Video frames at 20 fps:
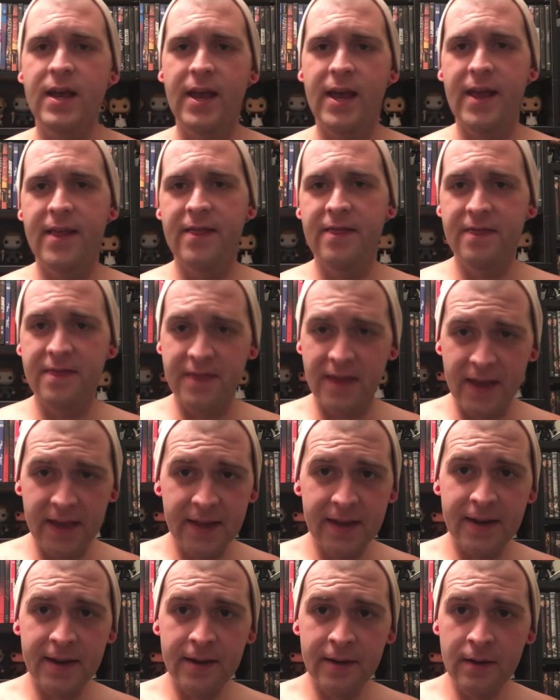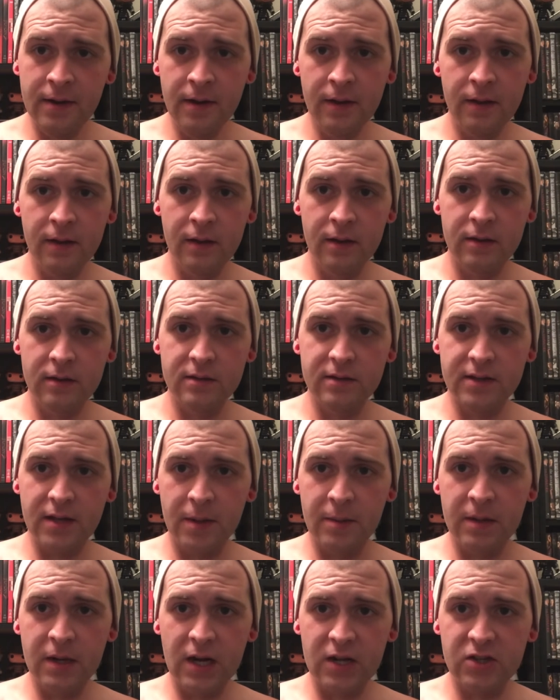and then
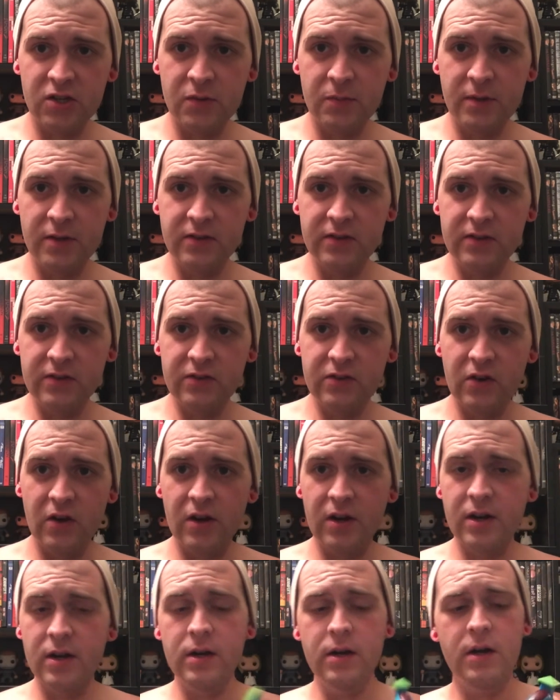Tamagotchi Music Star.